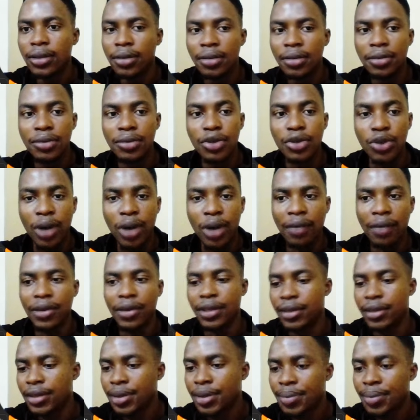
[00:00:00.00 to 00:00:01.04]
you have
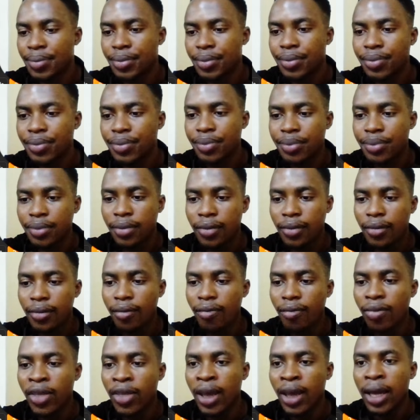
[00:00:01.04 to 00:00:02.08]
it.
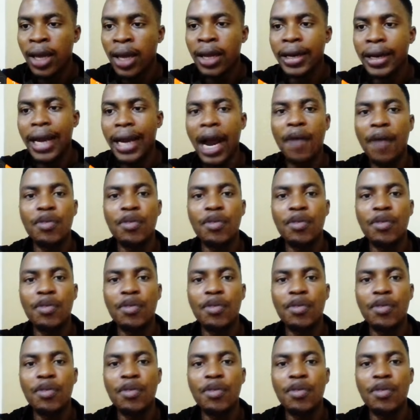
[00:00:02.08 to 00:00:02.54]
Now,